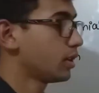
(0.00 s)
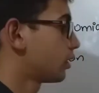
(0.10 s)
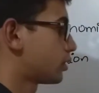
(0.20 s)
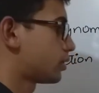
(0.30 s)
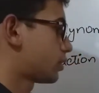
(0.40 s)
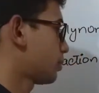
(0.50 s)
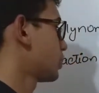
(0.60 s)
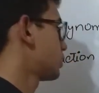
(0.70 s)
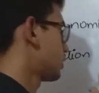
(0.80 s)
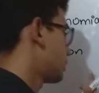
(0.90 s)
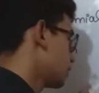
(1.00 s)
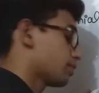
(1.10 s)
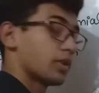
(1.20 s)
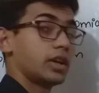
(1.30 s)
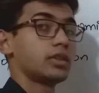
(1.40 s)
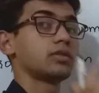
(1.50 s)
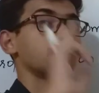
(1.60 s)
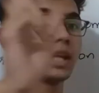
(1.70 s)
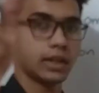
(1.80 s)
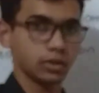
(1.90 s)
Suppose just this point to
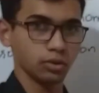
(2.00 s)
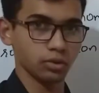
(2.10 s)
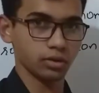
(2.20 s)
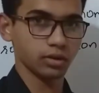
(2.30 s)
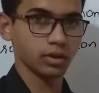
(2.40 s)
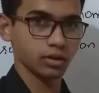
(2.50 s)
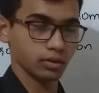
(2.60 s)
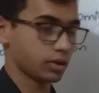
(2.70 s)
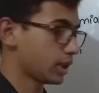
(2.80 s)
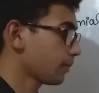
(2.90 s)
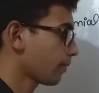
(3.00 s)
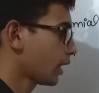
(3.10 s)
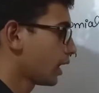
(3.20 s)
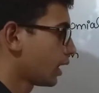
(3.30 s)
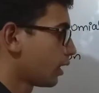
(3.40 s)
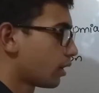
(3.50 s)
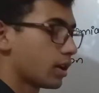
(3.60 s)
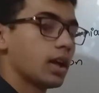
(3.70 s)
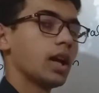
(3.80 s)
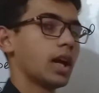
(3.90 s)
that door. Okay,
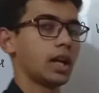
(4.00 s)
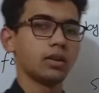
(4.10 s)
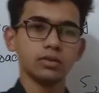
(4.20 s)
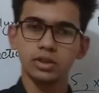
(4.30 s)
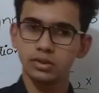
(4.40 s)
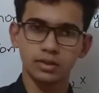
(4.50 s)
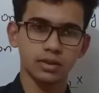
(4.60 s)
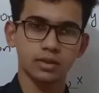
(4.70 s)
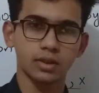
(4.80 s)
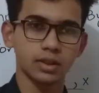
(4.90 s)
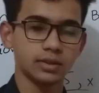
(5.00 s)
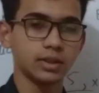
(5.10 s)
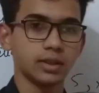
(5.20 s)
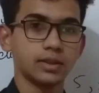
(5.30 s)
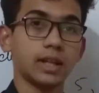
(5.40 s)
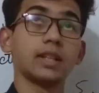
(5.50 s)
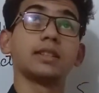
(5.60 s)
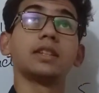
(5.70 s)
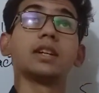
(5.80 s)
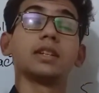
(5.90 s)
and now just consider
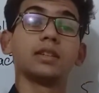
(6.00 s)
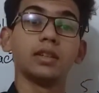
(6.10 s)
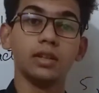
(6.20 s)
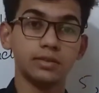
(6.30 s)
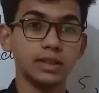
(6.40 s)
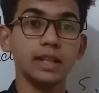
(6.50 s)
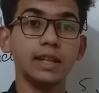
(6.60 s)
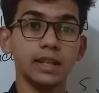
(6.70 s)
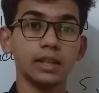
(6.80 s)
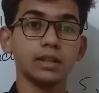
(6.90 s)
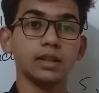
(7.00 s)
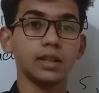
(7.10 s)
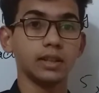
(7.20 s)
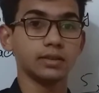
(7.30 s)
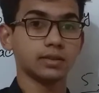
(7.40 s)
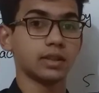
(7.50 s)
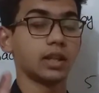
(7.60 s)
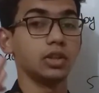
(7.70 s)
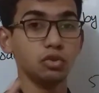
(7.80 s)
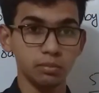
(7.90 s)
that the ceiling is the
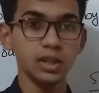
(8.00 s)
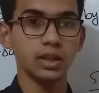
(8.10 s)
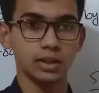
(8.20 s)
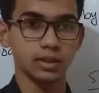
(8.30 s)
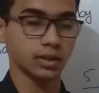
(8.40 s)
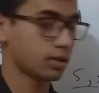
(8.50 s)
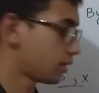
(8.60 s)
numerator,